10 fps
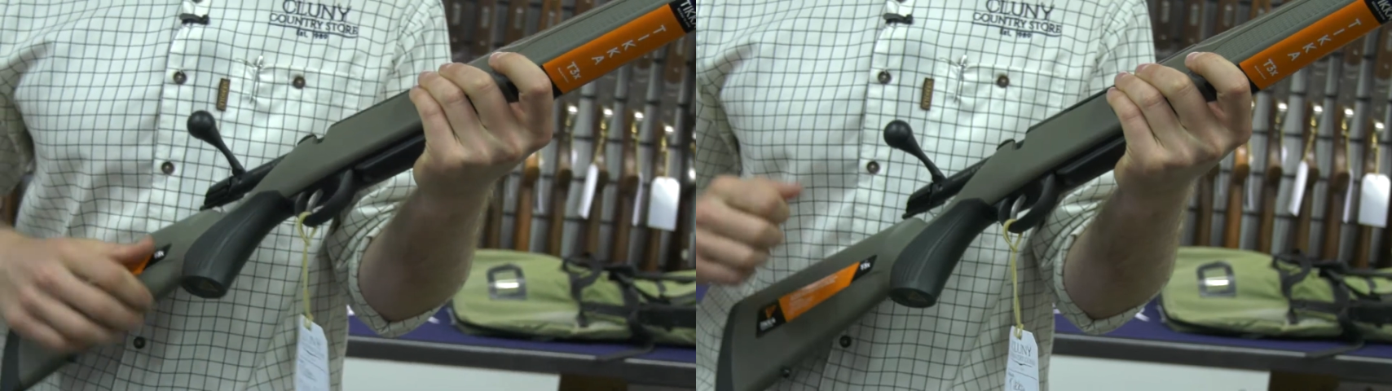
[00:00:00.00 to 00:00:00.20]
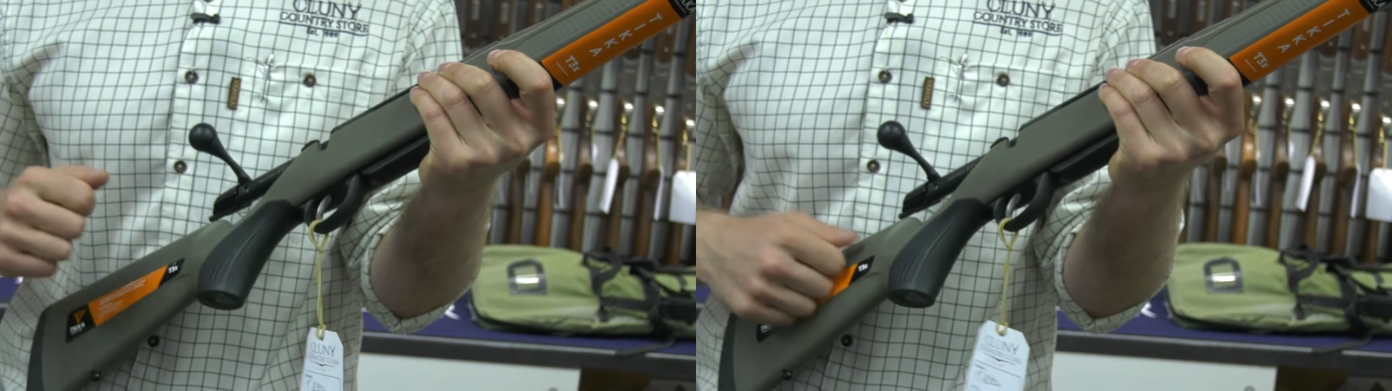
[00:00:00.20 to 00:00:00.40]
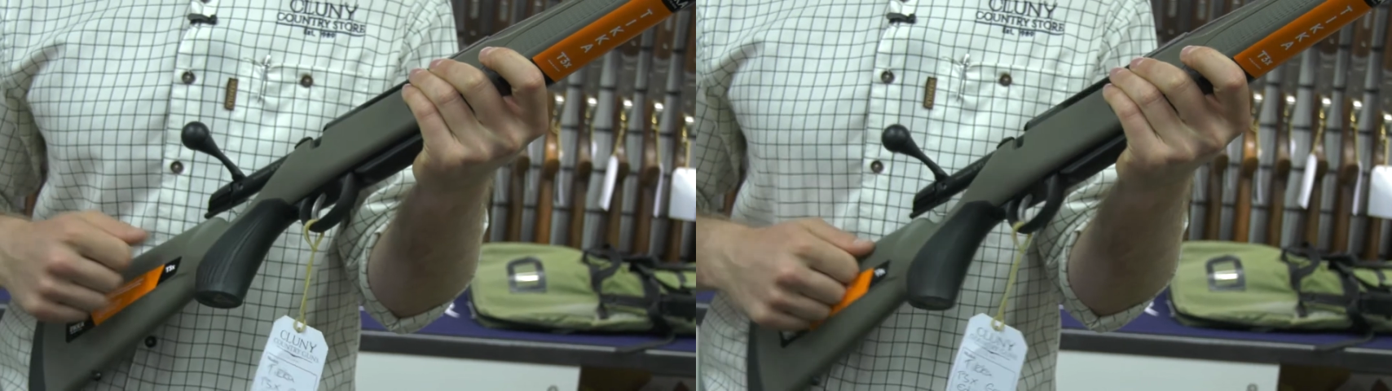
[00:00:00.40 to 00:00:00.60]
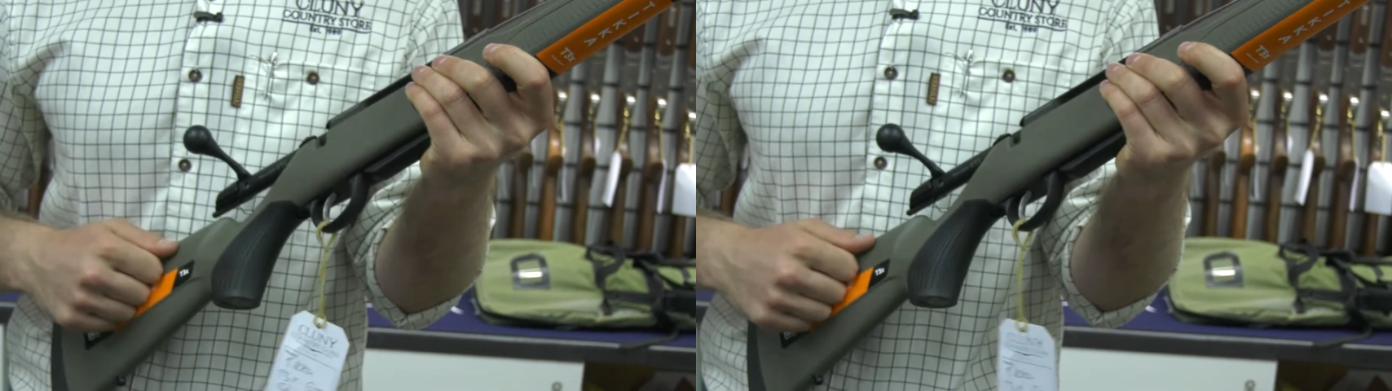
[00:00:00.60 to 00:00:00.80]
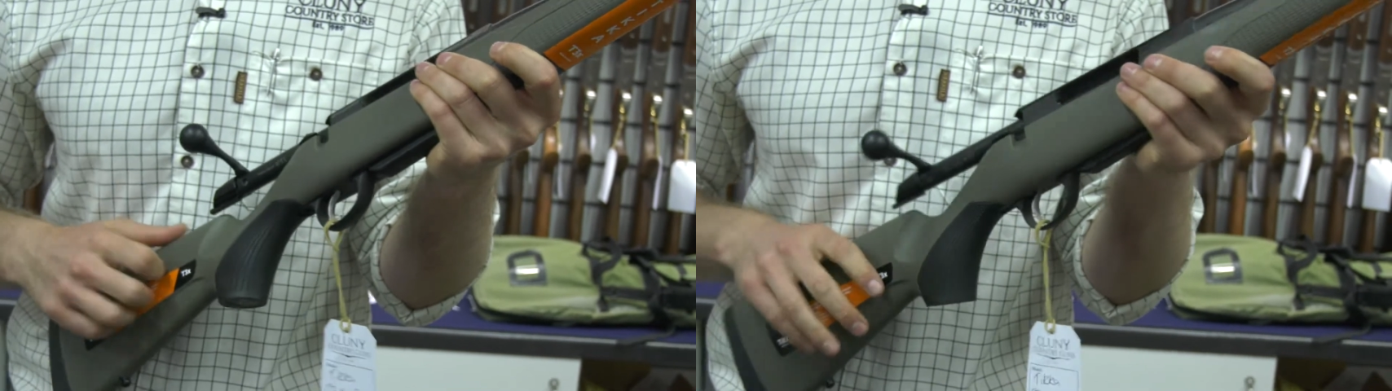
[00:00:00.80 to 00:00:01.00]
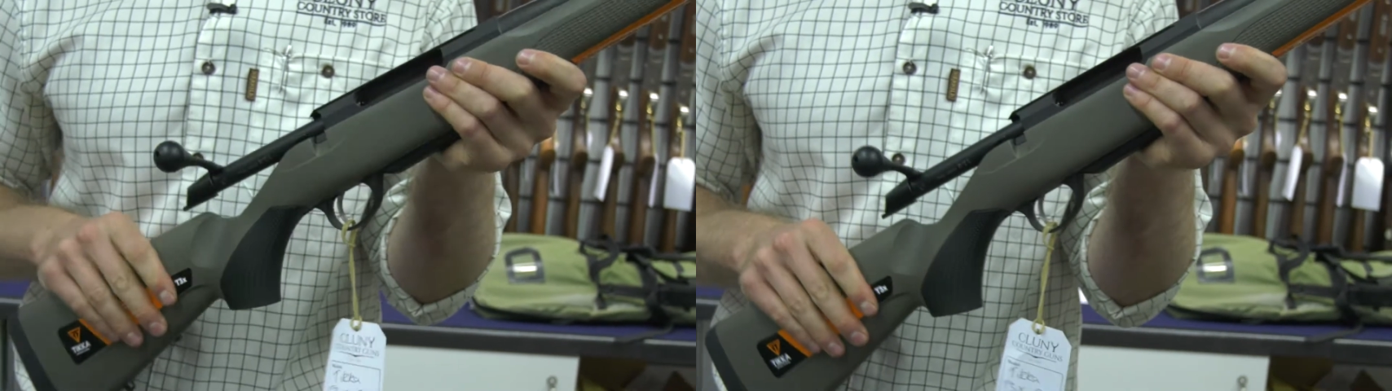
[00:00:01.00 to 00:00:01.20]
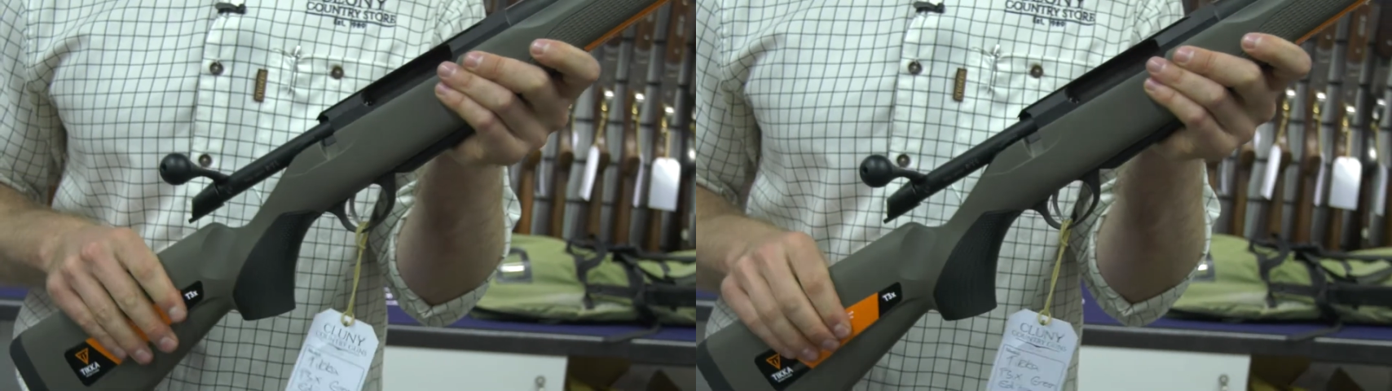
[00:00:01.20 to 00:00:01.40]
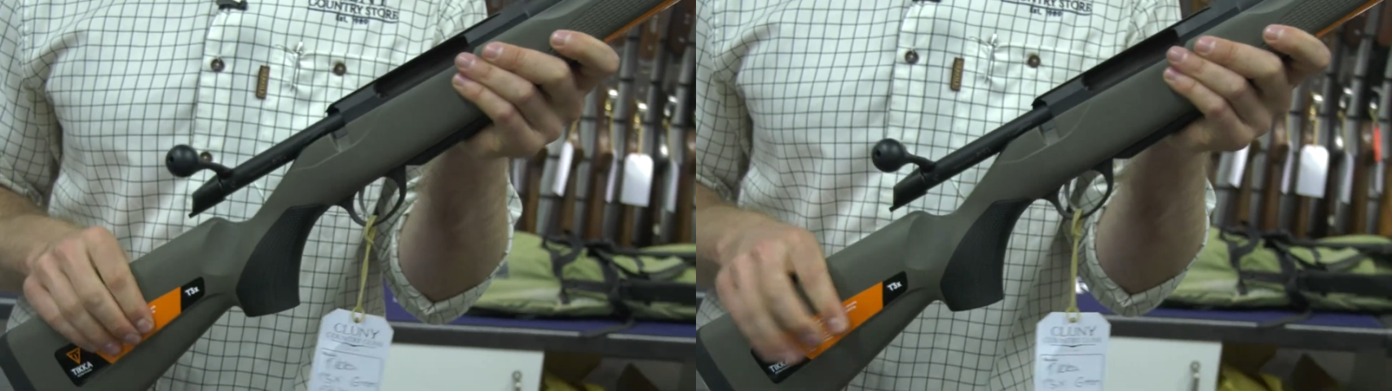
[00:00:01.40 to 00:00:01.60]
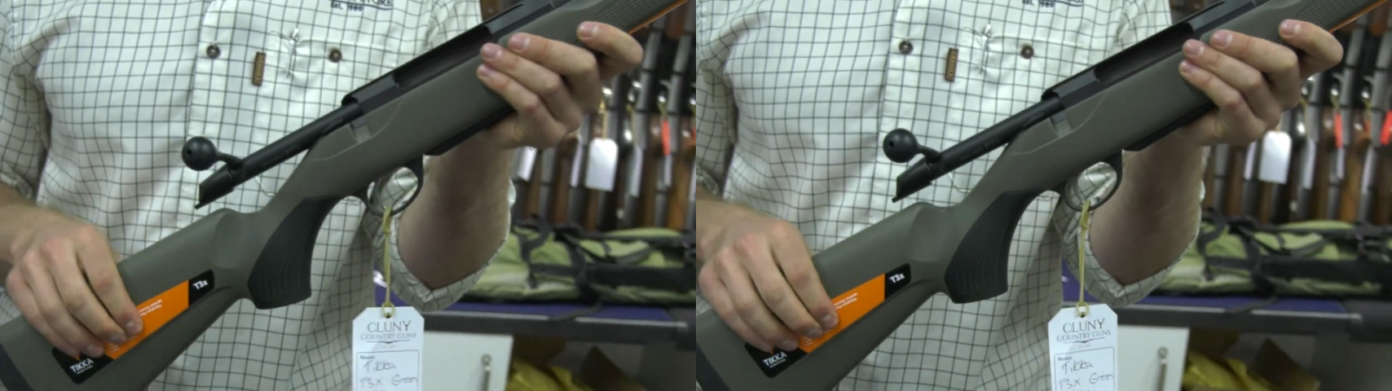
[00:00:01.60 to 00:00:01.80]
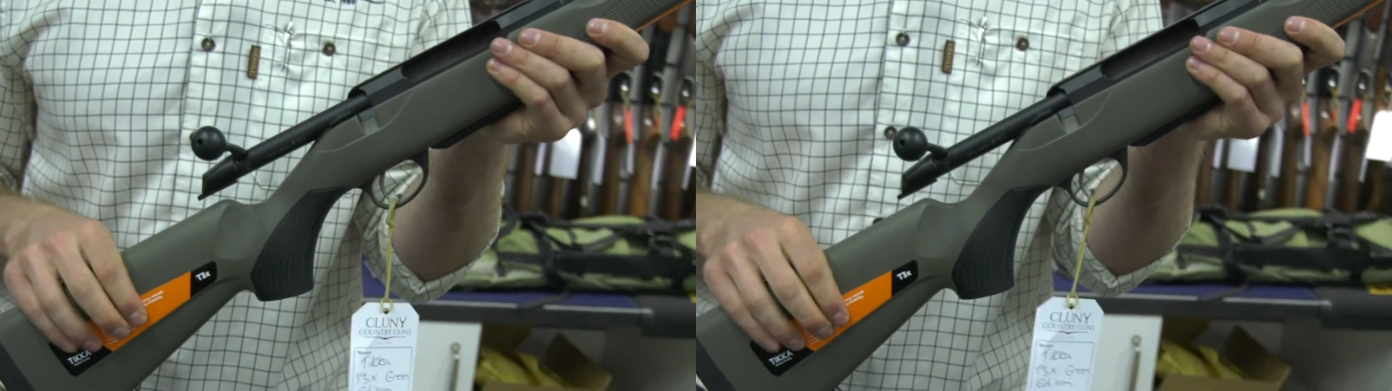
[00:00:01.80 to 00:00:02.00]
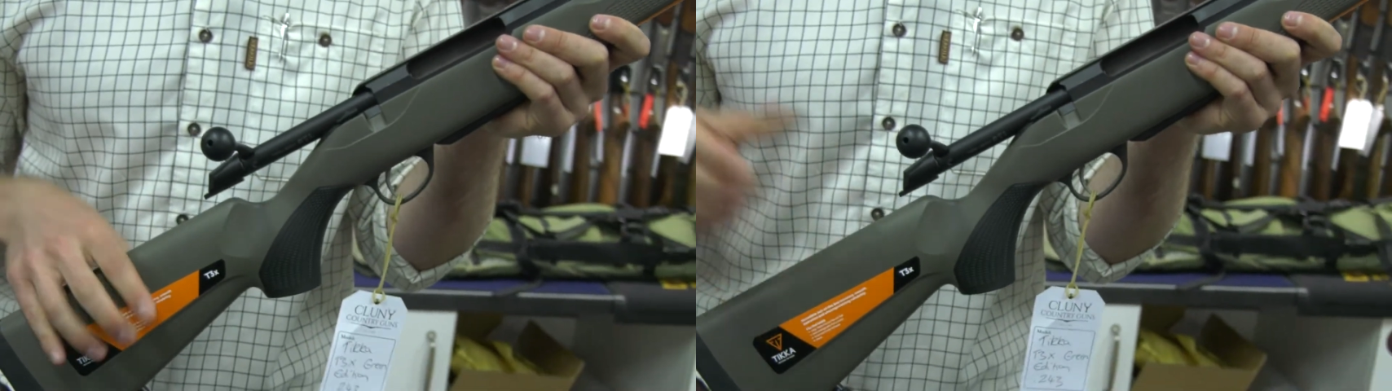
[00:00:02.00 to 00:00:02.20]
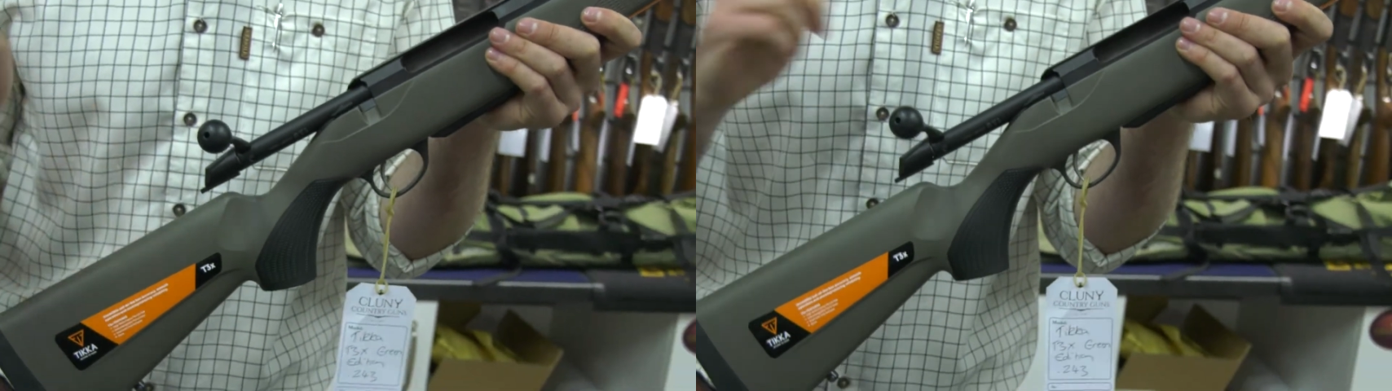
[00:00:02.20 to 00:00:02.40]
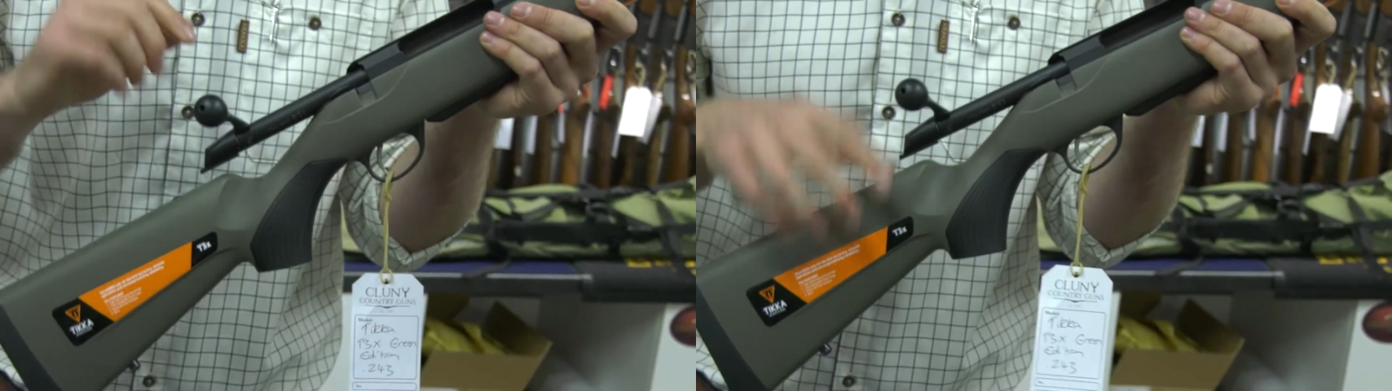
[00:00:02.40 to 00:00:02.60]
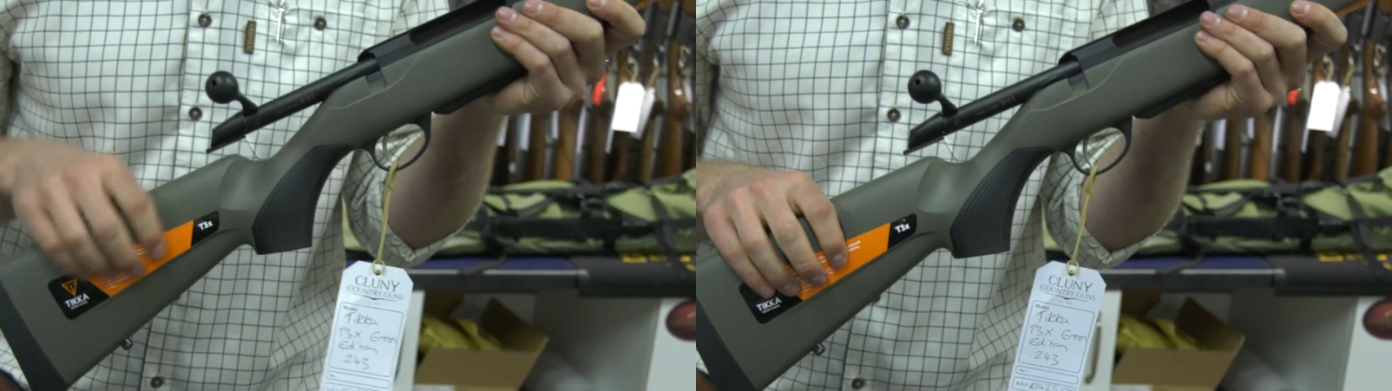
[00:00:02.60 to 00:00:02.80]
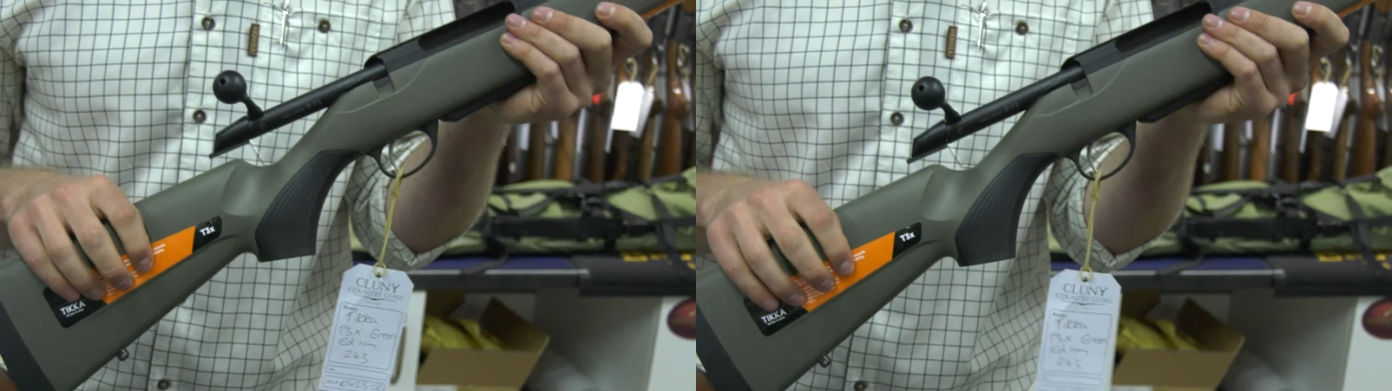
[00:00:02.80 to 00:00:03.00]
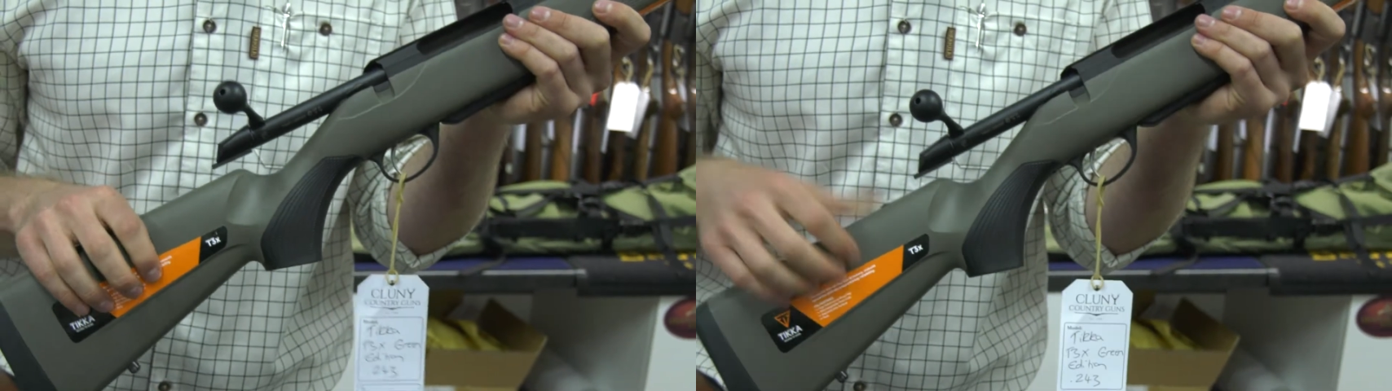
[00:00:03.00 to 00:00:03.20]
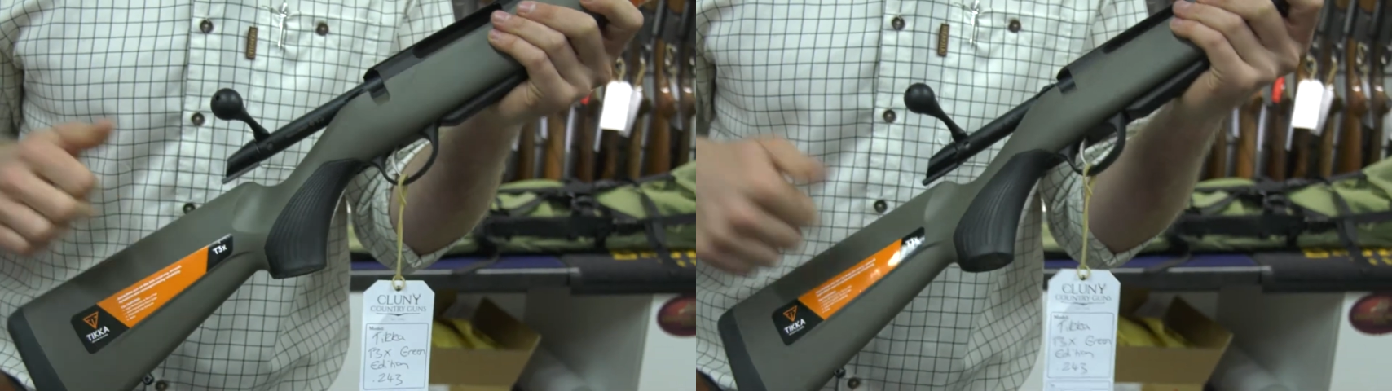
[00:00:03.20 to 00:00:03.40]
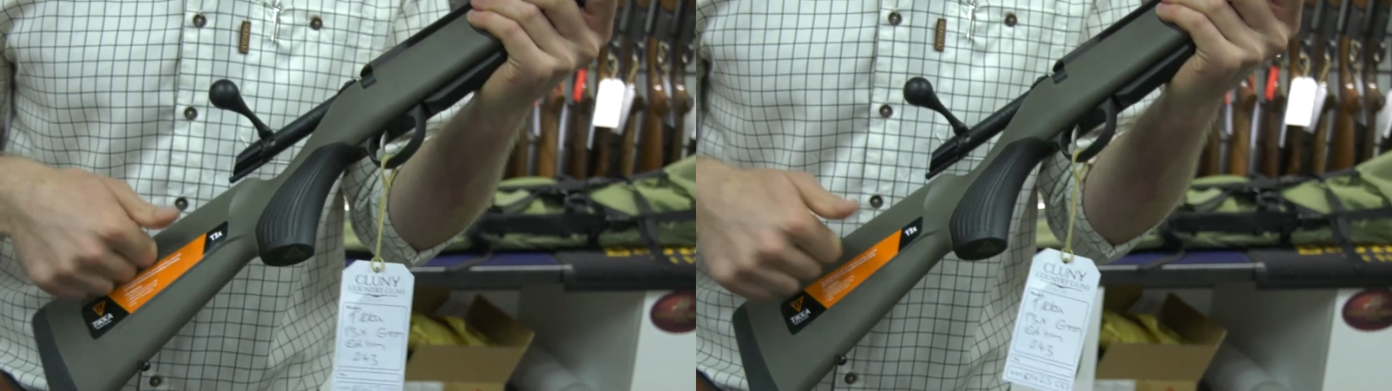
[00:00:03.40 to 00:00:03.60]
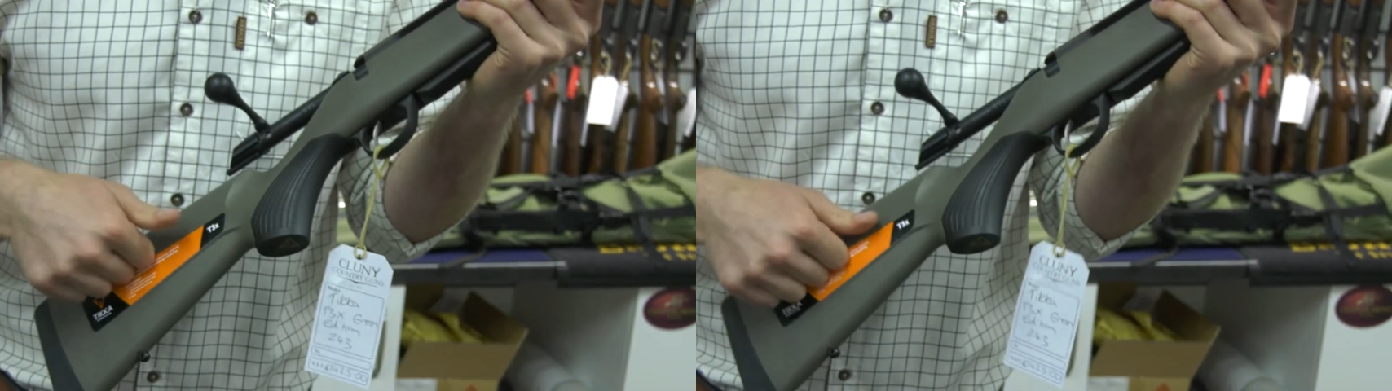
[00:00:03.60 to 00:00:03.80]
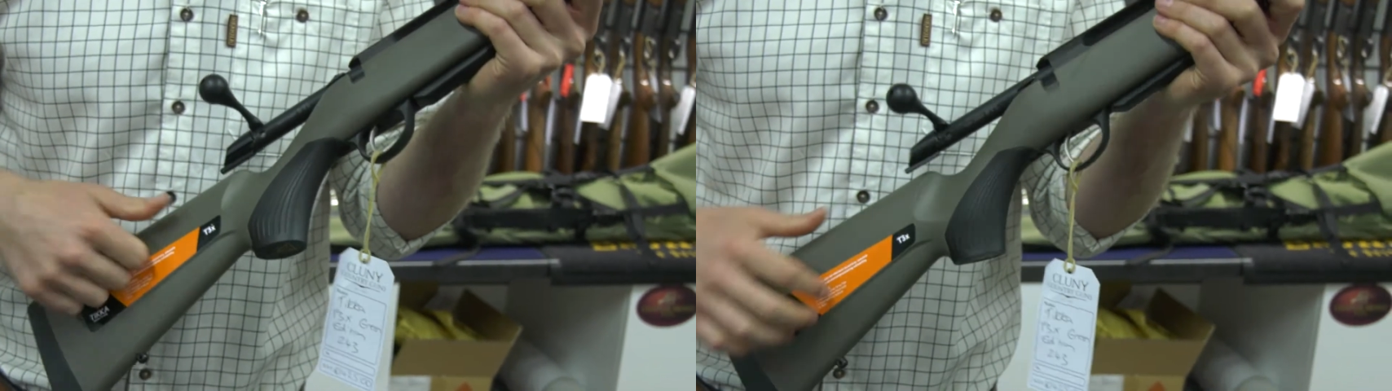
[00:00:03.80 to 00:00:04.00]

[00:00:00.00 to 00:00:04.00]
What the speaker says: [unreadable: no face in view]